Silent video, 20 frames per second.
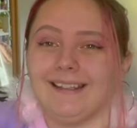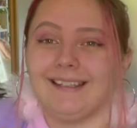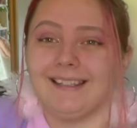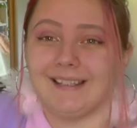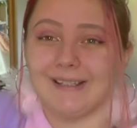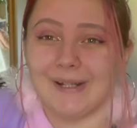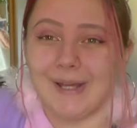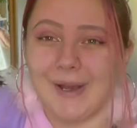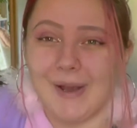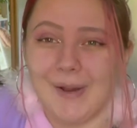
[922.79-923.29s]

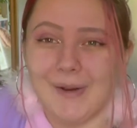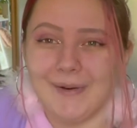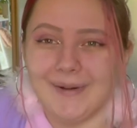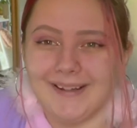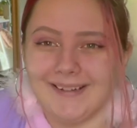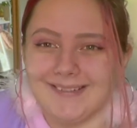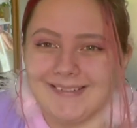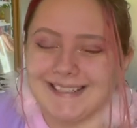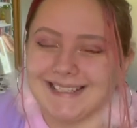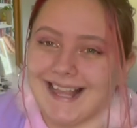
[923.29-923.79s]
you know,
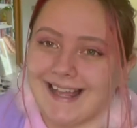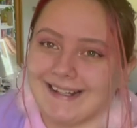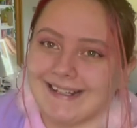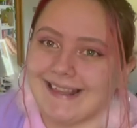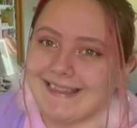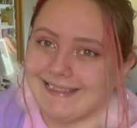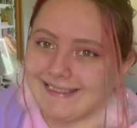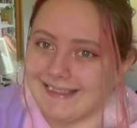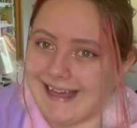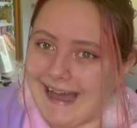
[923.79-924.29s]
it was
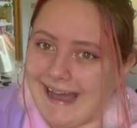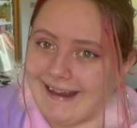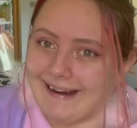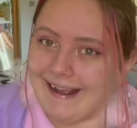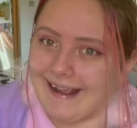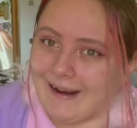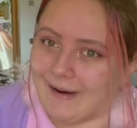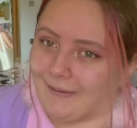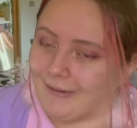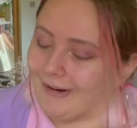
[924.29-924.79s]
like that
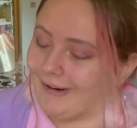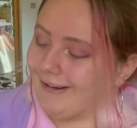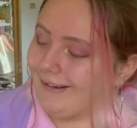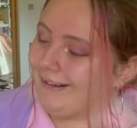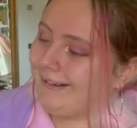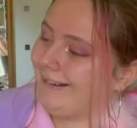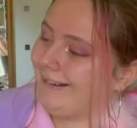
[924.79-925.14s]
era.